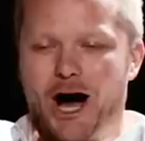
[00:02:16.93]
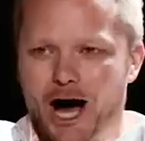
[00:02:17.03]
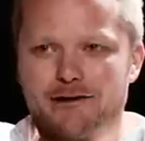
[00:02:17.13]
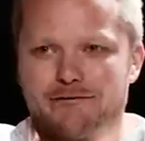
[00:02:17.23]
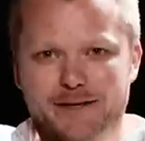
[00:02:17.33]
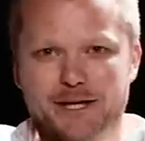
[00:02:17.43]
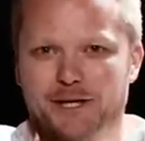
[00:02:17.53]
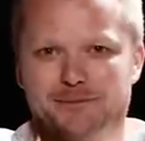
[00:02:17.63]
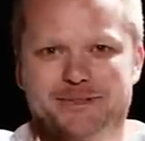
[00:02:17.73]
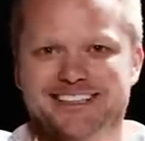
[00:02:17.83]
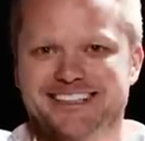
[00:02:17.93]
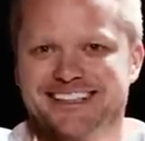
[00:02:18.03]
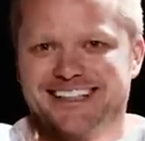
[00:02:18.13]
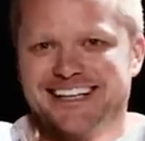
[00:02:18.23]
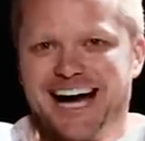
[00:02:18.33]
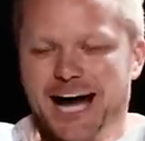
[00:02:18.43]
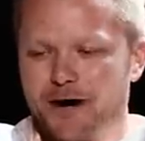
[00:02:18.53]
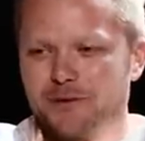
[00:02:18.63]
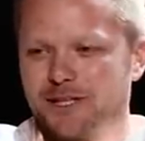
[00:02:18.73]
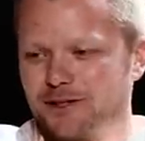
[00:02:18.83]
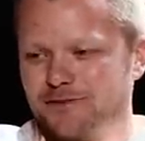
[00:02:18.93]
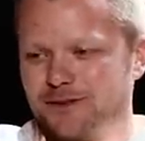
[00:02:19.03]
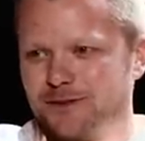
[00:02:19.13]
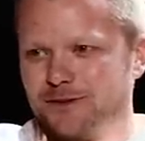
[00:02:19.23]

on film I will interview.